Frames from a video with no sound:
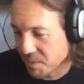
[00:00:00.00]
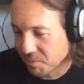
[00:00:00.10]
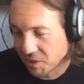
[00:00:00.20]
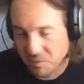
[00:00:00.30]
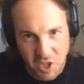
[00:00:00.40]
people
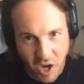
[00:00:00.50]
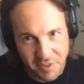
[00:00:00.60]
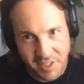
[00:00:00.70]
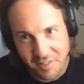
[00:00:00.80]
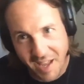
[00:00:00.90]
that were
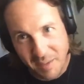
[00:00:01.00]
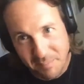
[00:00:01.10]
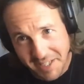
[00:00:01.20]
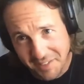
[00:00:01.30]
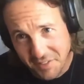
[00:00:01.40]
diving in and
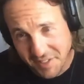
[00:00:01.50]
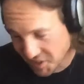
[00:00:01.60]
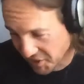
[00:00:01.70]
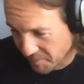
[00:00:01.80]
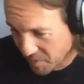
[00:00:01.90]
making things a
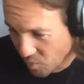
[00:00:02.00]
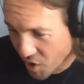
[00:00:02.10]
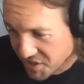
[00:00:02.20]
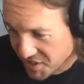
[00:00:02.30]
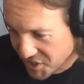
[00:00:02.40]
little bit
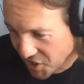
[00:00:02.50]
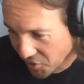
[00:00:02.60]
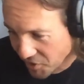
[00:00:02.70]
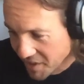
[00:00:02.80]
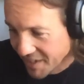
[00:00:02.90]
worse.
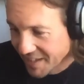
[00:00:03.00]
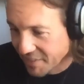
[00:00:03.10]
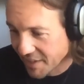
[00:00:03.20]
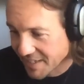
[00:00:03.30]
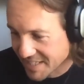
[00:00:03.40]
So
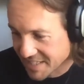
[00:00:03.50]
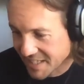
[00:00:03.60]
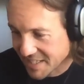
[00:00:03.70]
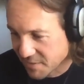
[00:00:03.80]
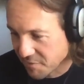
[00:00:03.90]
there's
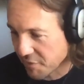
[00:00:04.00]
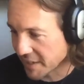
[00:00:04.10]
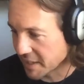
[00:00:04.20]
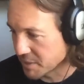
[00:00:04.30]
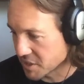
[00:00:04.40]
there's some
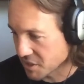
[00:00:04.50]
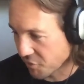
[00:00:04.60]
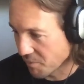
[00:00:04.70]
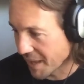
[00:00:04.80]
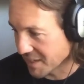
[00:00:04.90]
fake images
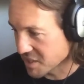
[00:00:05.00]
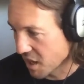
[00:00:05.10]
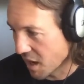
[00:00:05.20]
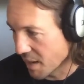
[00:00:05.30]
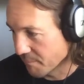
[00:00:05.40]
from that
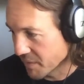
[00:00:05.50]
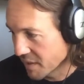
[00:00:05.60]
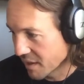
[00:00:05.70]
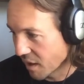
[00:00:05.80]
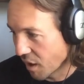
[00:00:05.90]
time
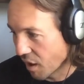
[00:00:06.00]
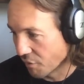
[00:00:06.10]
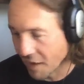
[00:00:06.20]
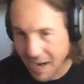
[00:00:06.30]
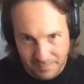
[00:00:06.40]
of
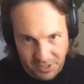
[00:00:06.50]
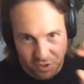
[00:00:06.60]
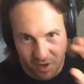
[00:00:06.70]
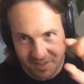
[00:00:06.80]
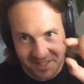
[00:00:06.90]
army
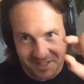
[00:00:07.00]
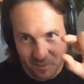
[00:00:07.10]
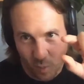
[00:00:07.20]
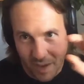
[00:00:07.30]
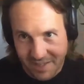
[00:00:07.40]
trucks
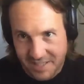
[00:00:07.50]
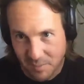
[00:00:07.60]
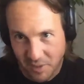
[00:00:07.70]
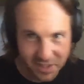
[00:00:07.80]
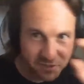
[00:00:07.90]
where
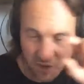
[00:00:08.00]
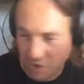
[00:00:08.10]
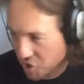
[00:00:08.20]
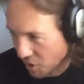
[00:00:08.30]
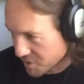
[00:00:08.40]
someone has
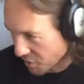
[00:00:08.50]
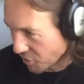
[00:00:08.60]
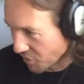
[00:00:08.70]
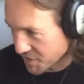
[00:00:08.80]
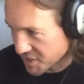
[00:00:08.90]
photoshopped over
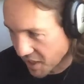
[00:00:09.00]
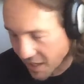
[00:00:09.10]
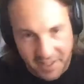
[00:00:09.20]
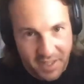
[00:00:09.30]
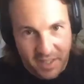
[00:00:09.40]
on the
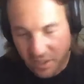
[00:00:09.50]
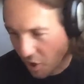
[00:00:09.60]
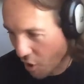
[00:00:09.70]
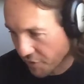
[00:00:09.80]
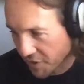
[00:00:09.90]
side
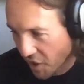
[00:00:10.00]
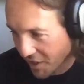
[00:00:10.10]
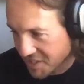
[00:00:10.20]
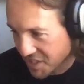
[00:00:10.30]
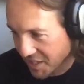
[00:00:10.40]
COVID
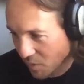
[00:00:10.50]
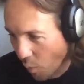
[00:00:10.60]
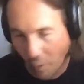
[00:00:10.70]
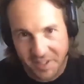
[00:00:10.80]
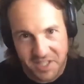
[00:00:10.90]
nineteen
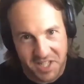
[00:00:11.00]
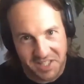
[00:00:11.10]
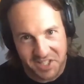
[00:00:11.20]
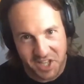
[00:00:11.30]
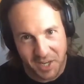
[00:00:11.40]
quarantine
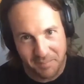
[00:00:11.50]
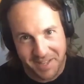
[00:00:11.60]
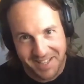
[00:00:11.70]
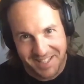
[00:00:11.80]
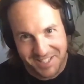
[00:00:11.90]
team.
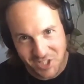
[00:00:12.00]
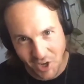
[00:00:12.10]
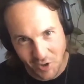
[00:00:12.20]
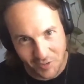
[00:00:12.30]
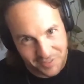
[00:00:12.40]

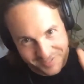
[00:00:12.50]
So.